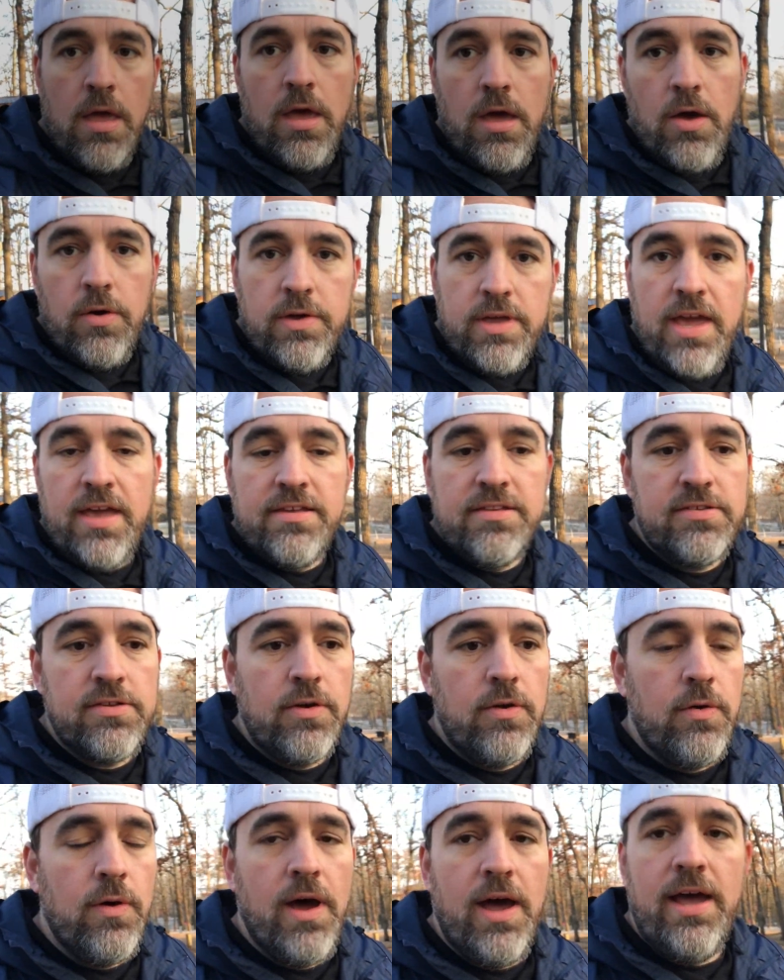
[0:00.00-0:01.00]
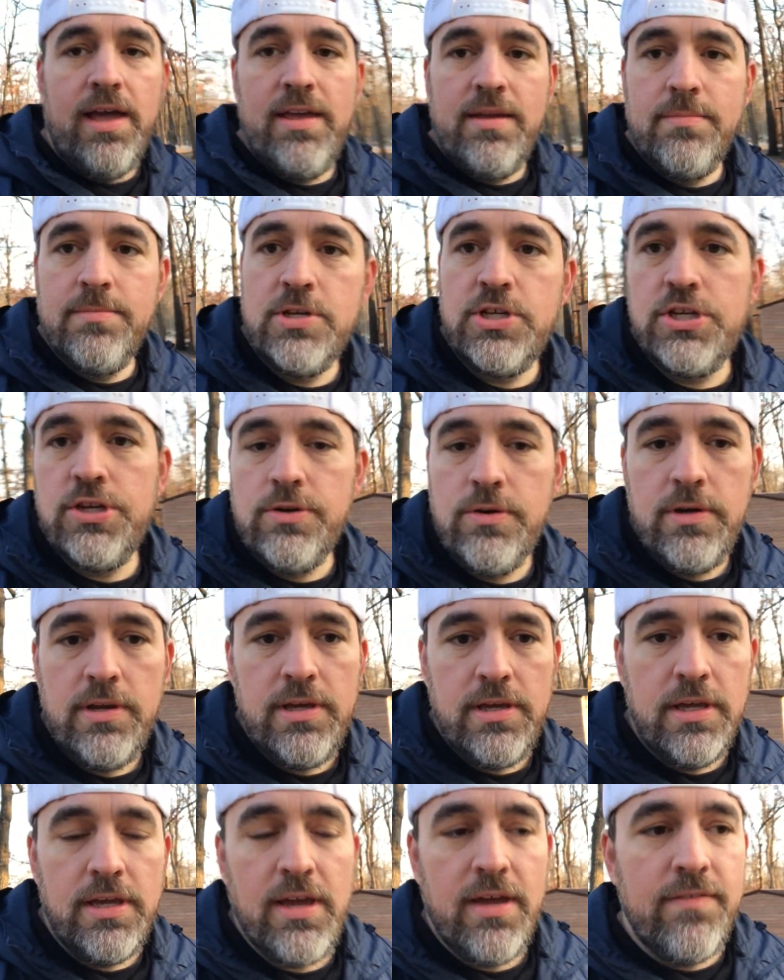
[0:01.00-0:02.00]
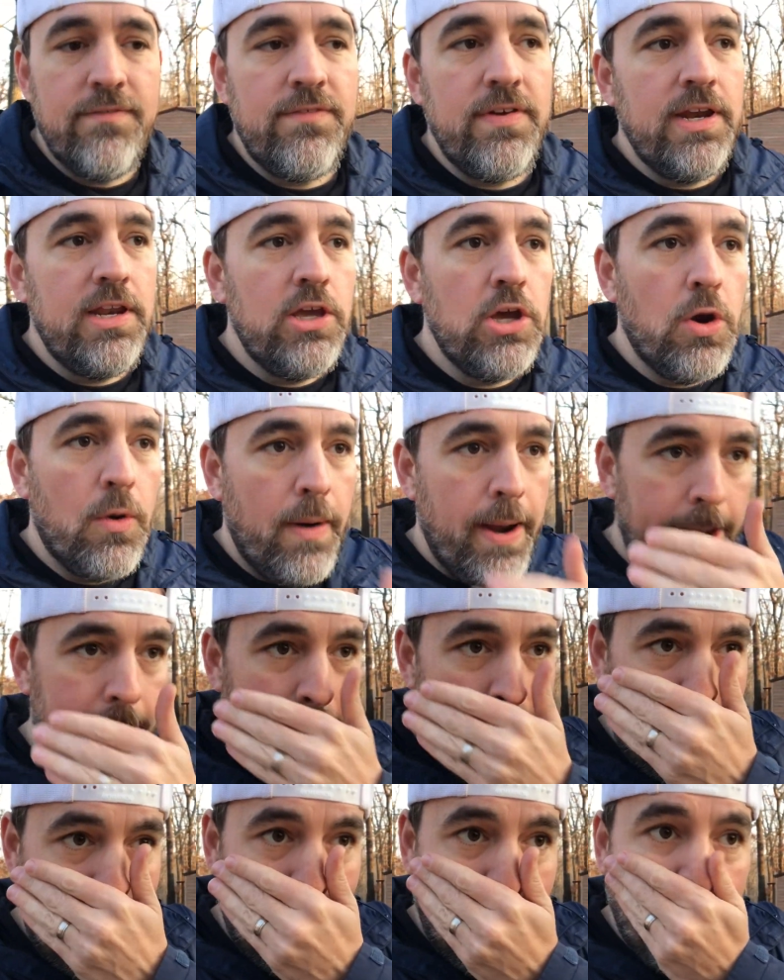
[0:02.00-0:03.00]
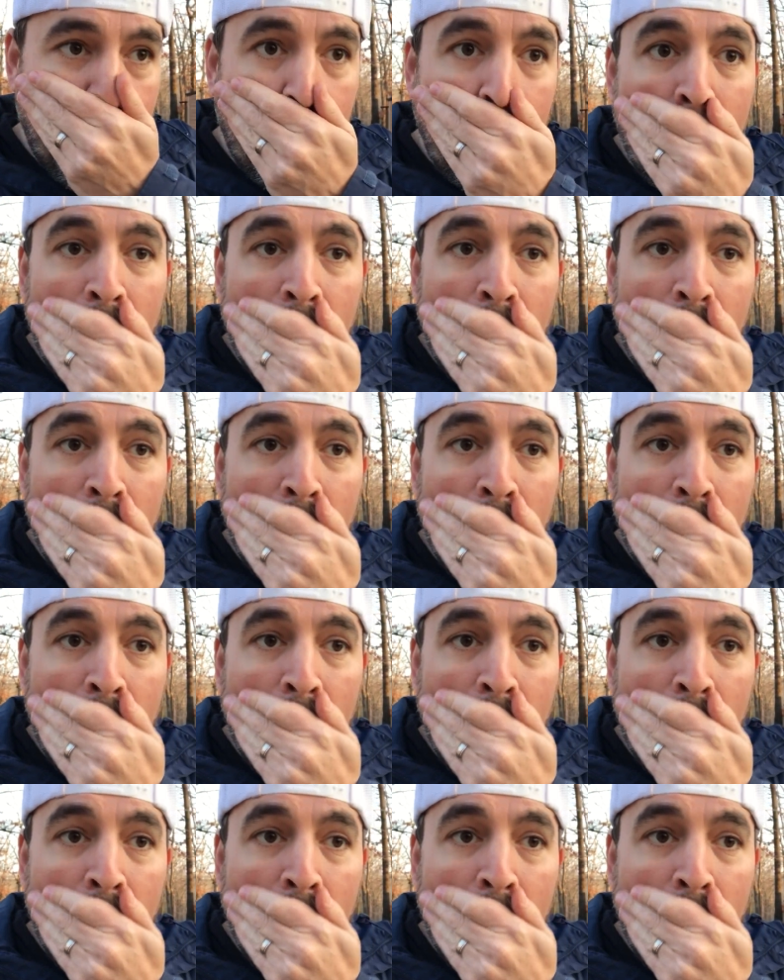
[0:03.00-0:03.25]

Okay, so I am shooting a video right now